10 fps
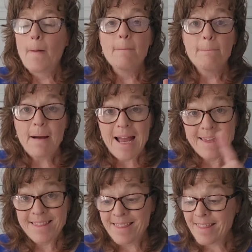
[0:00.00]
by
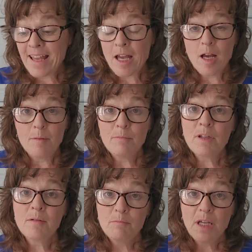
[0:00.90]

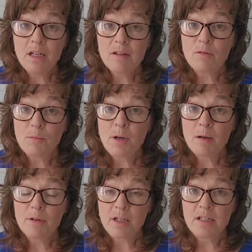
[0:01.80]
them, meaning the
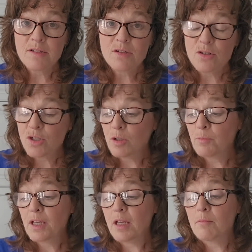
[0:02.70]
Republicans, the
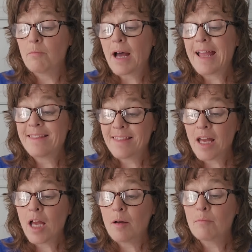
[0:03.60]
GOP, by
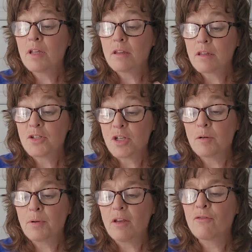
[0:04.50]
them, the
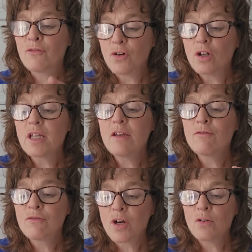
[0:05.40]
GOP,
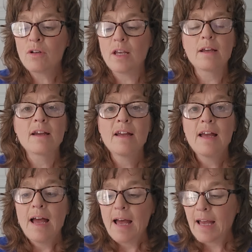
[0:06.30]
fully voting
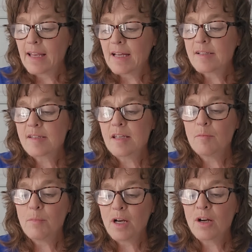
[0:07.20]
against the
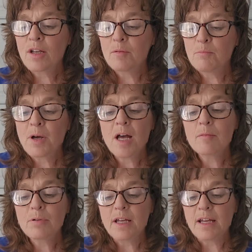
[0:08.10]
American
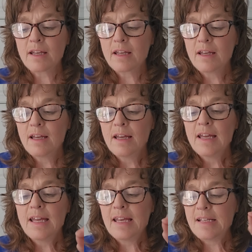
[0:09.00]
public,
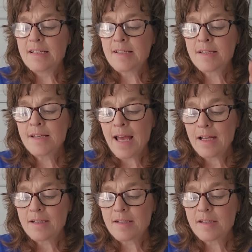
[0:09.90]
it
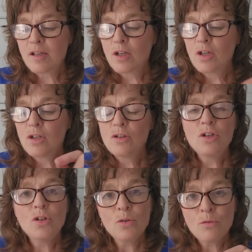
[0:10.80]
sets
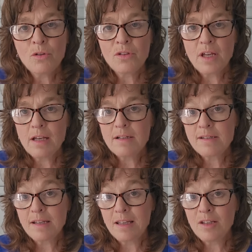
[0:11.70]
new
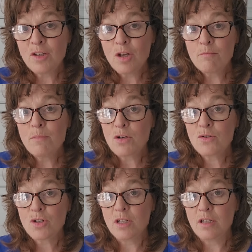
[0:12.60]
things in
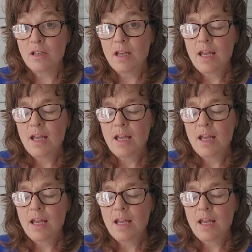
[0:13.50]
motion.